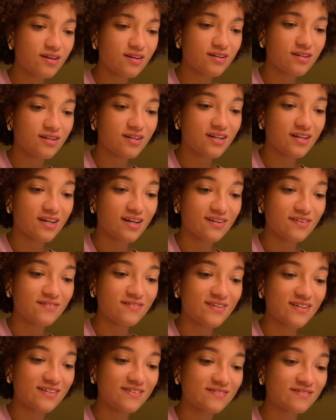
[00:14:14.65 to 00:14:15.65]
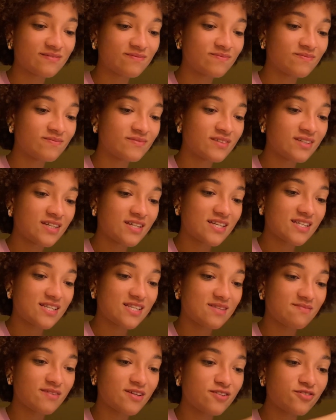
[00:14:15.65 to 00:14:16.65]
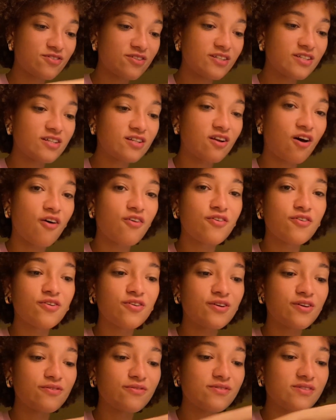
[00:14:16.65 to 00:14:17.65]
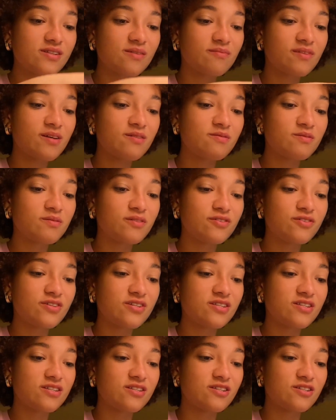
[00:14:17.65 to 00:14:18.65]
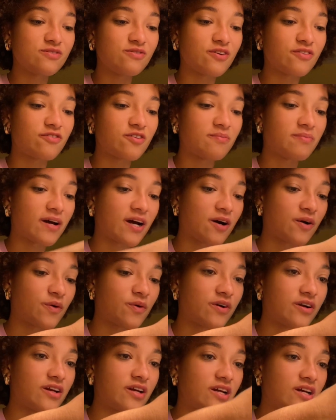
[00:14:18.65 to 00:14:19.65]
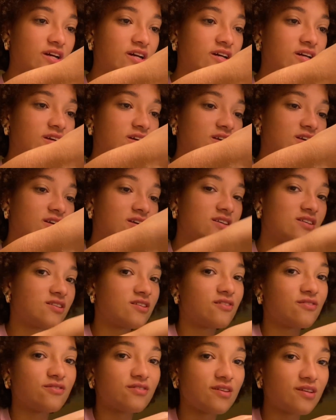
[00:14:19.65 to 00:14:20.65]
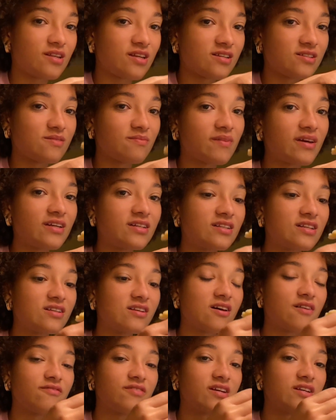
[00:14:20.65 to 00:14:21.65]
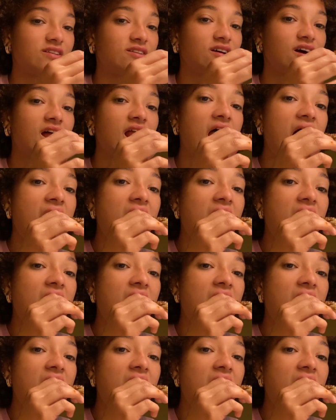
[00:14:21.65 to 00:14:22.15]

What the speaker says: I don't know. It smells really good, although, you know, sometimes blue cheese is too overpowering, so it doesn't make the stuff taste good.